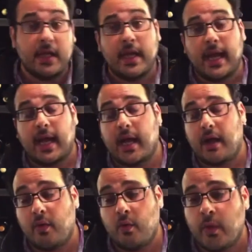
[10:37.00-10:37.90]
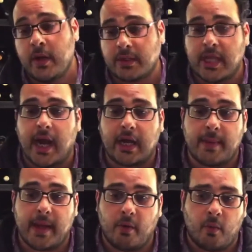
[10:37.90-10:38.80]
uh, we will talk
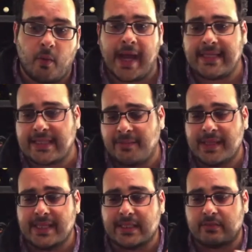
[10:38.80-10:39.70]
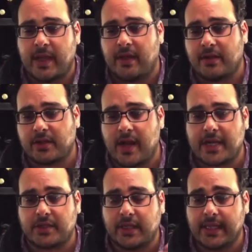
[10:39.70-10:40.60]
about why some of these smells are
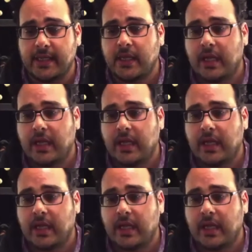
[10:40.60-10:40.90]
actually